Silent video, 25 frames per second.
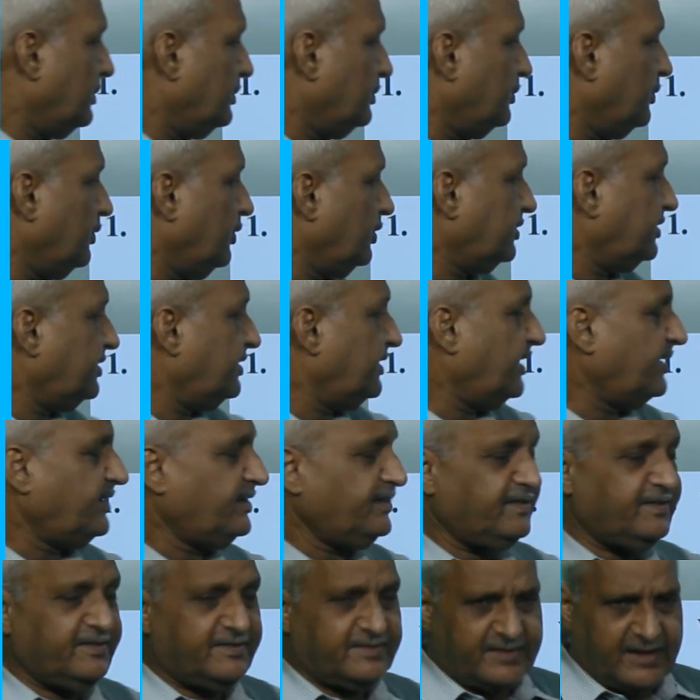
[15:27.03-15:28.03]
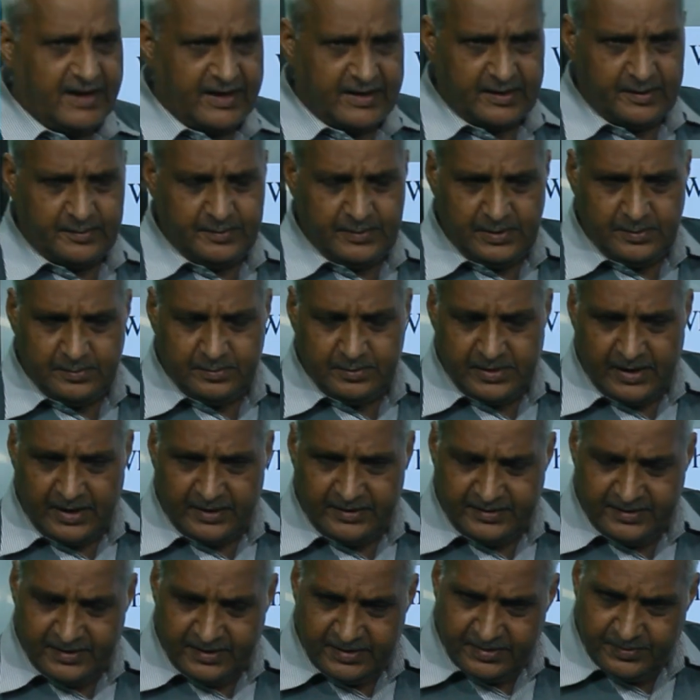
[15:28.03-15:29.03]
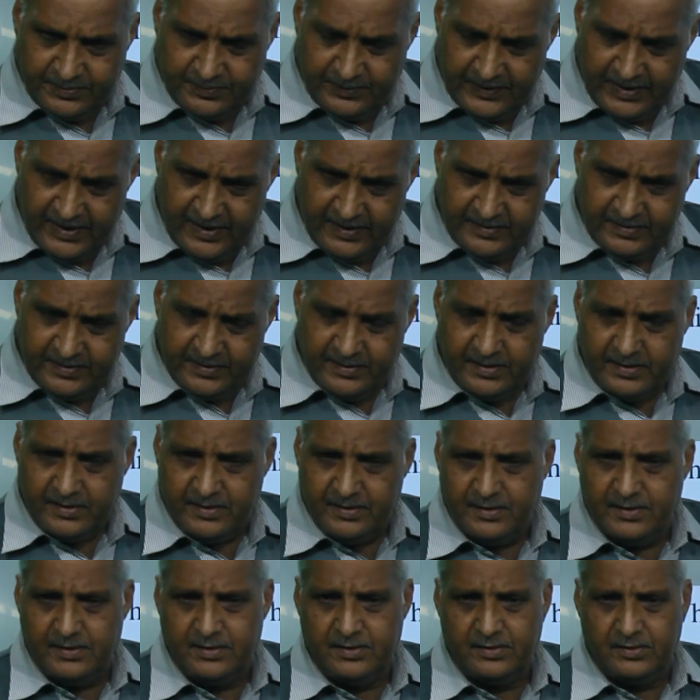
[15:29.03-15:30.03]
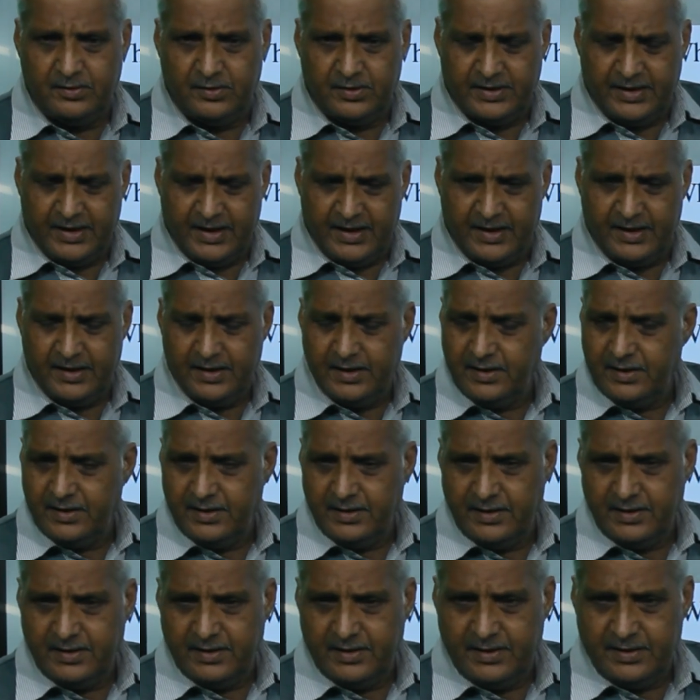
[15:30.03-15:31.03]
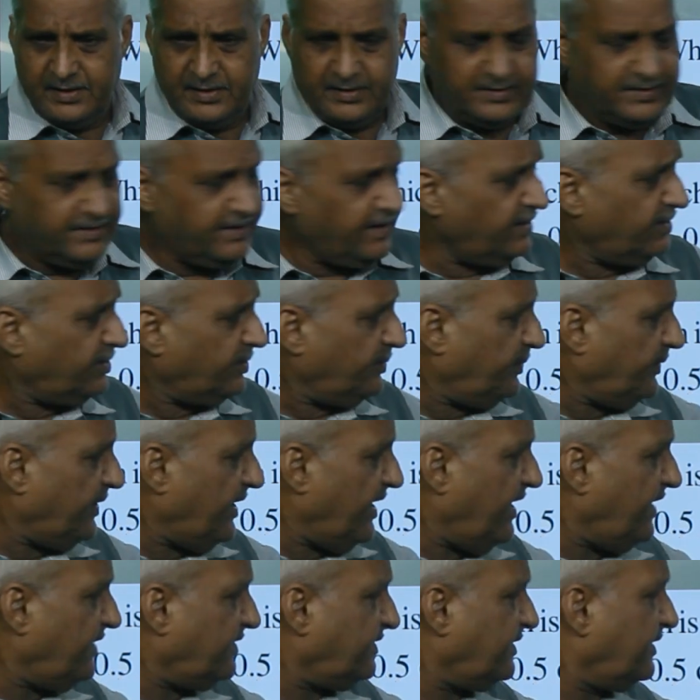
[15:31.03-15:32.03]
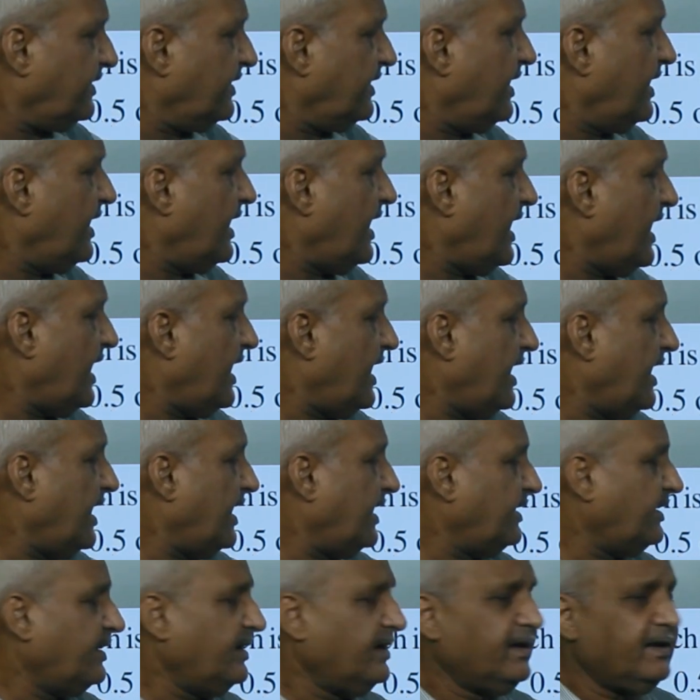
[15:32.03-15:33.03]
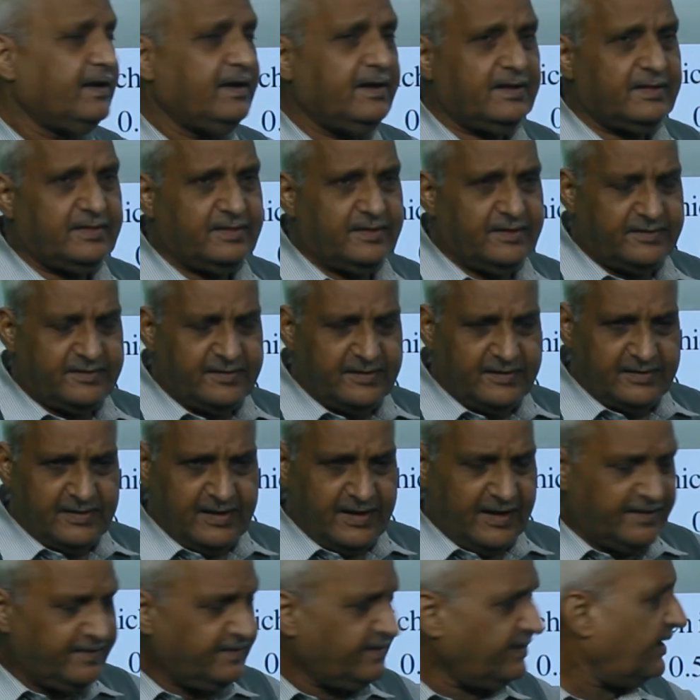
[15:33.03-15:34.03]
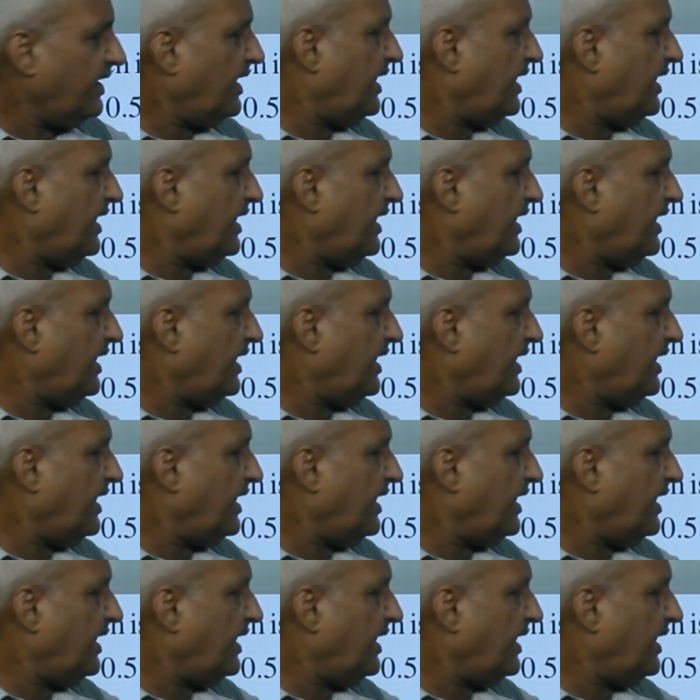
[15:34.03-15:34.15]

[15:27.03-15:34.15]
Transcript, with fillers: Both the digits are available at 10th place, okay, 10th place, and this is less